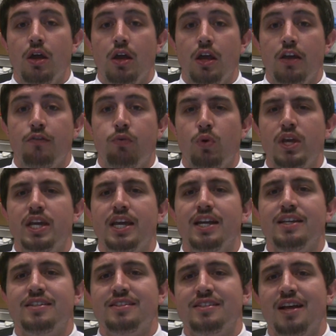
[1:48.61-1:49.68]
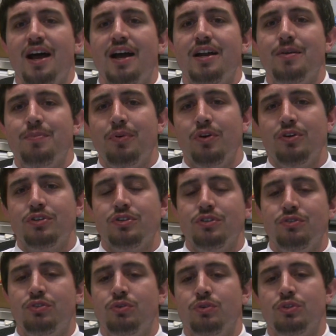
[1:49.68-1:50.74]
If we can assign a
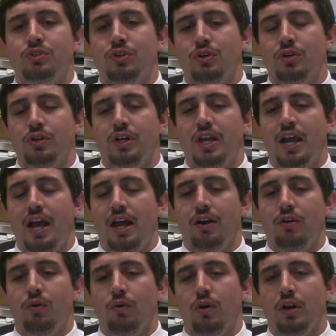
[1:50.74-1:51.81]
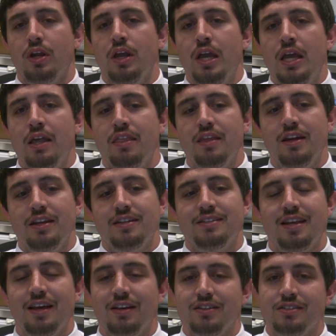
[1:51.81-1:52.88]
person to a certain category, then it
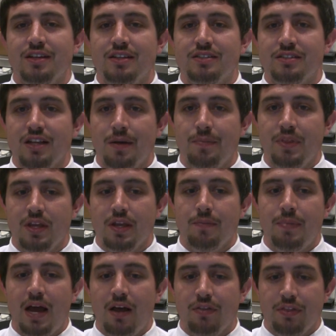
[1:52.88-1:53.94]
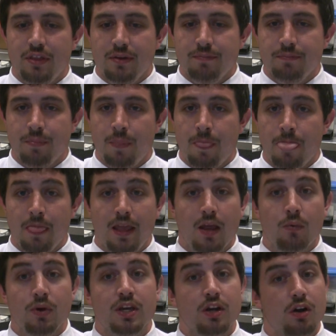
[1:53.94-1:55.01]
tells us something about them.
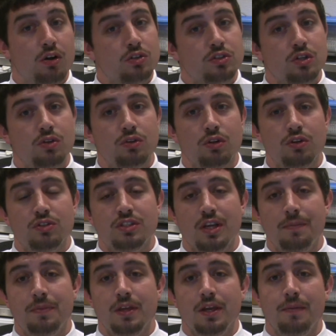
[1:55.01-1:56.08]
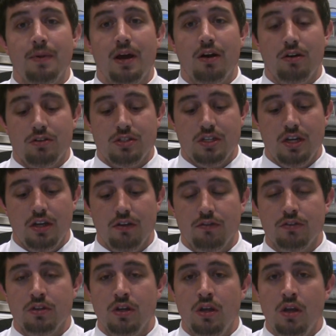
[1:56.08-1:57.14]
And we can also learn something about
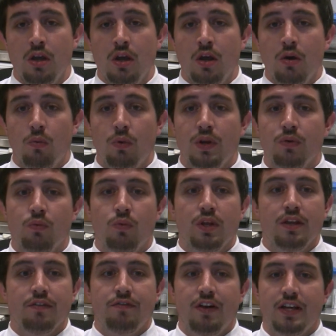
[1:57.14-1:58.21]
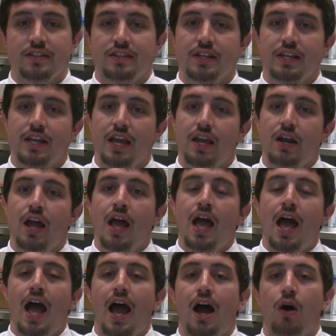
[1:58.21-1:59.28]
ourselves when we investigate
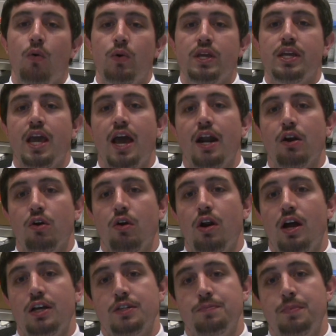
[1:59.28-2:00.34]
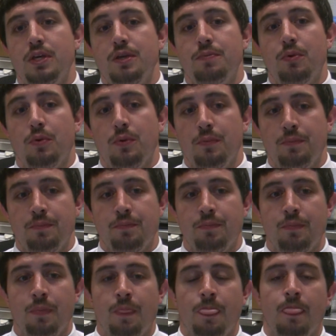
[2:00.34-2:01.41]
how we categorize people.
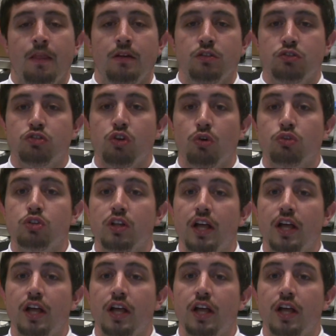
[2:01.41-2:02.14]
Social